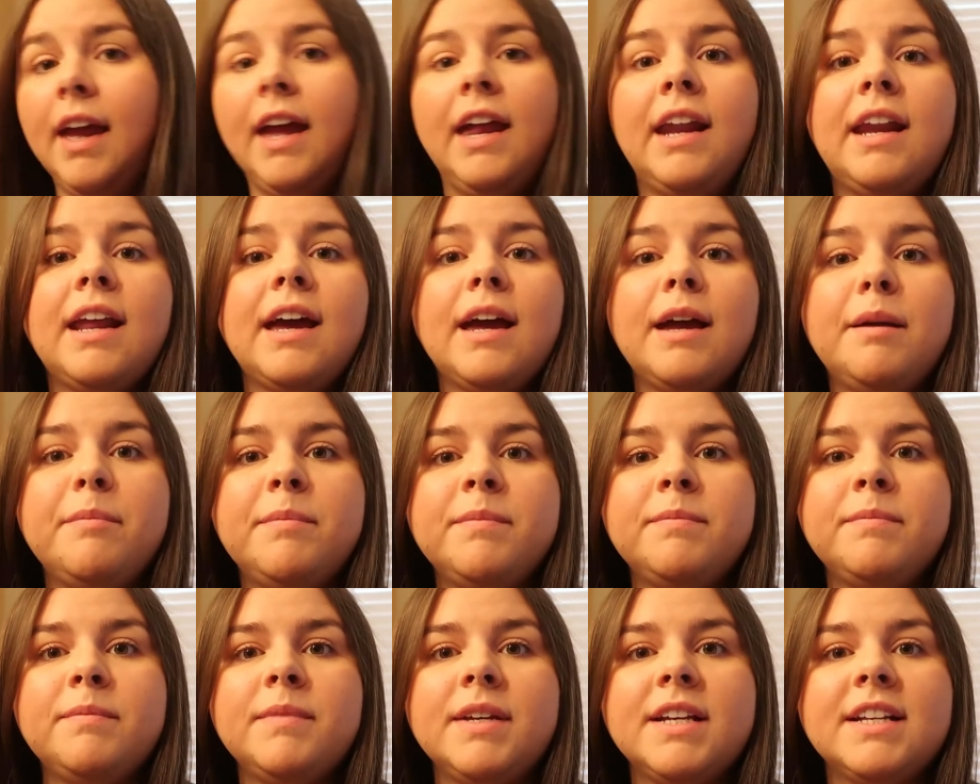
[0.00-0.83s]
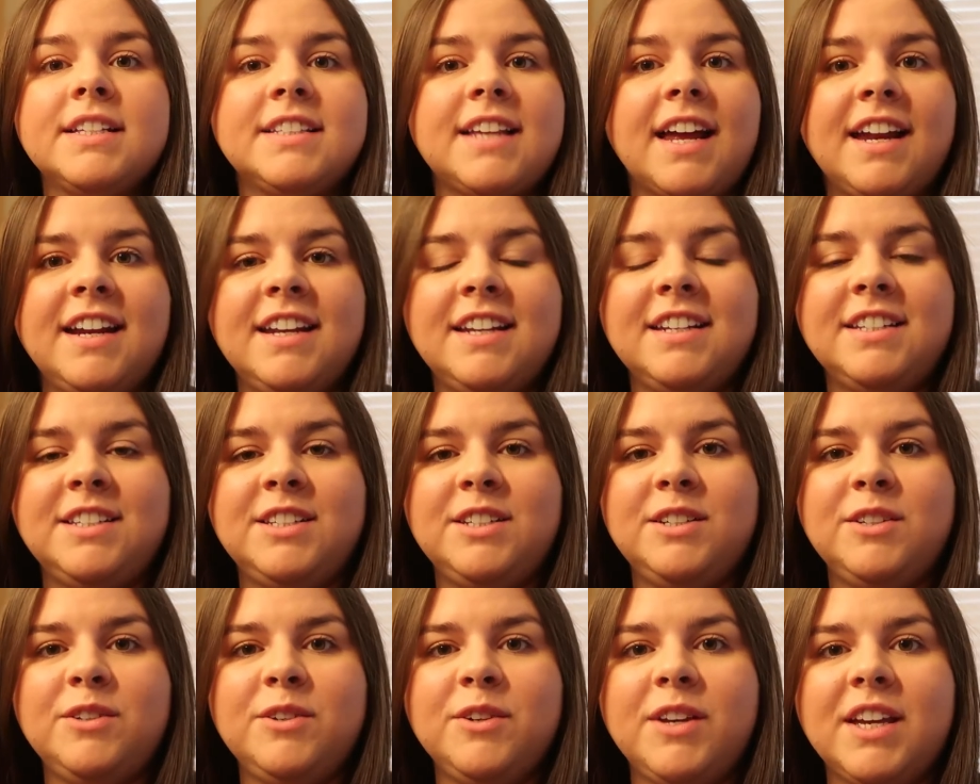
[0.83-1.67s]
and I'm excited
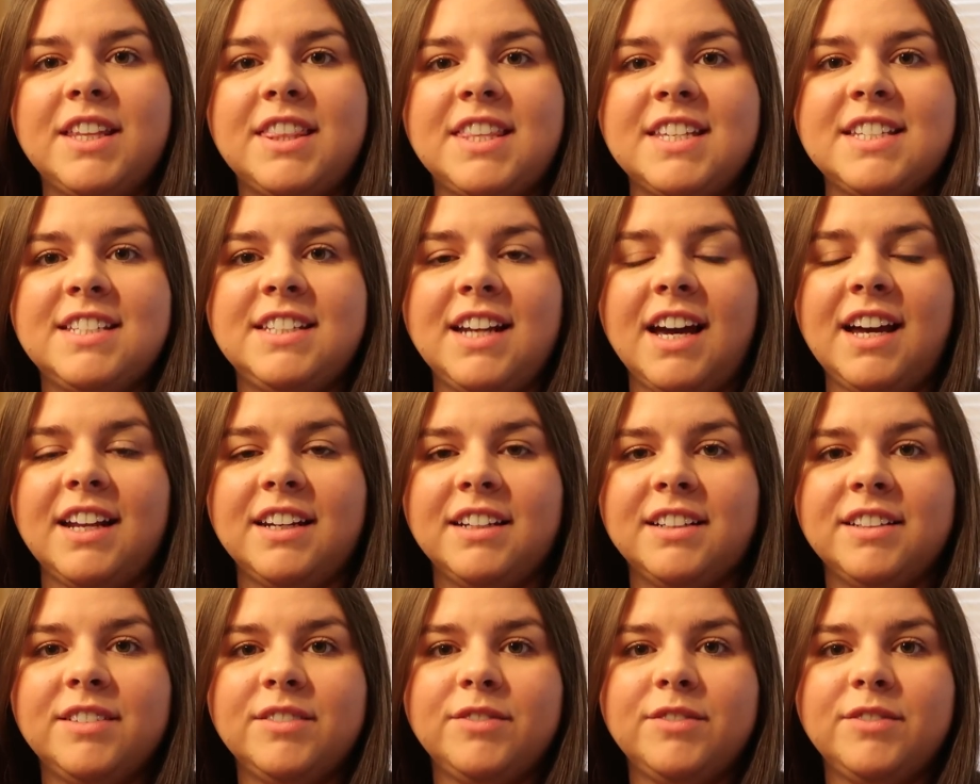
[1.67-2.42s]
to get this done